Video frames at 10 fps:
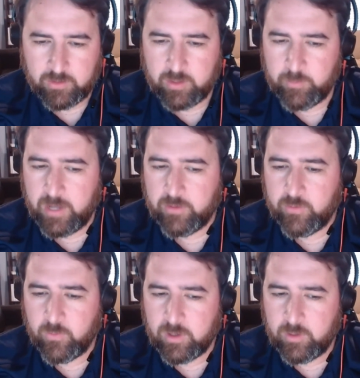And then Mount
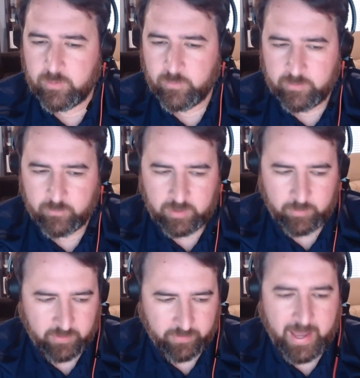Dora, when we
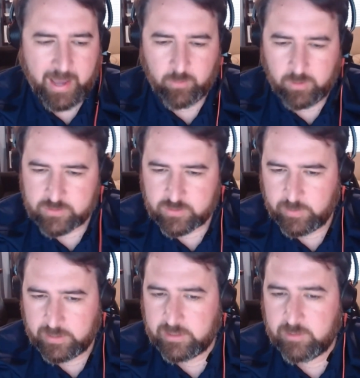build that, will also
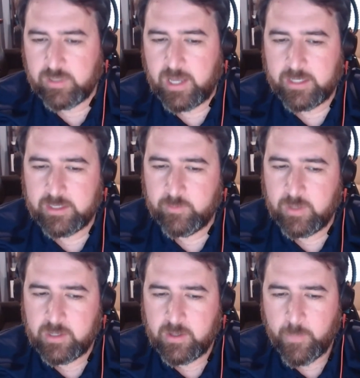be a LEED platinum.
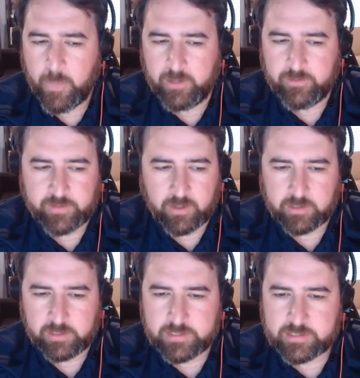Then the
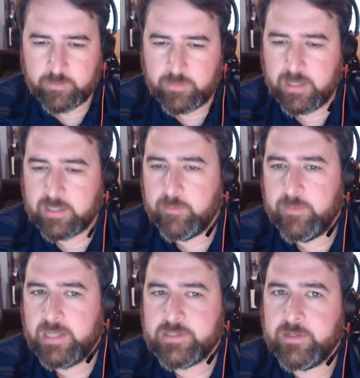target is to make them
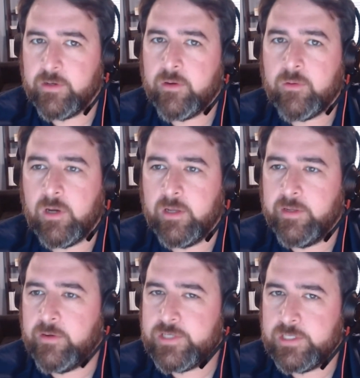net zero on
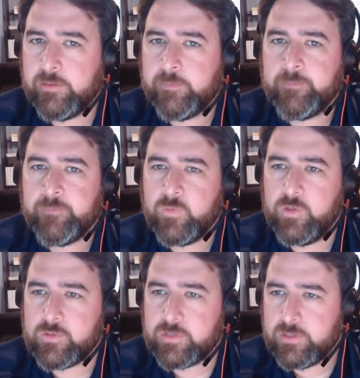energy
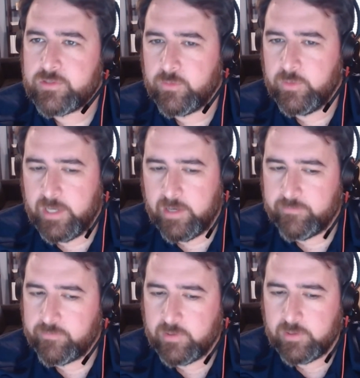usage. So we
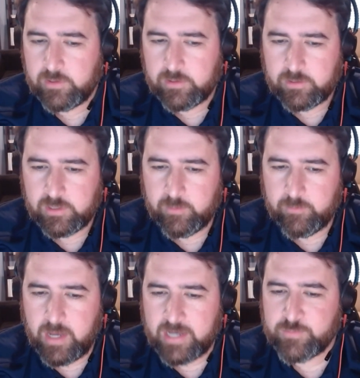have
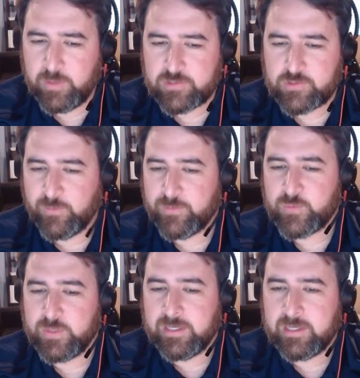as much solar as
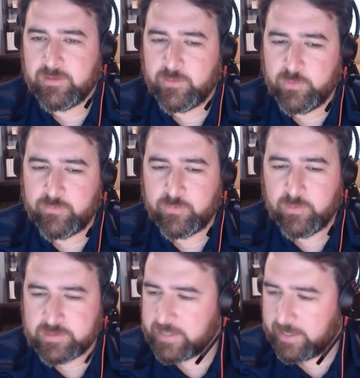we can get on the roof or
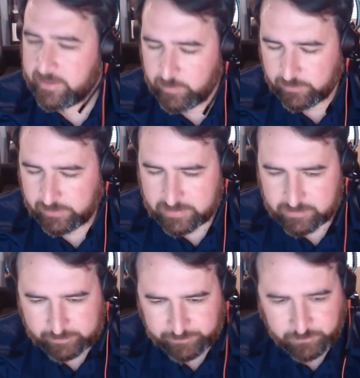on the side of the buildings.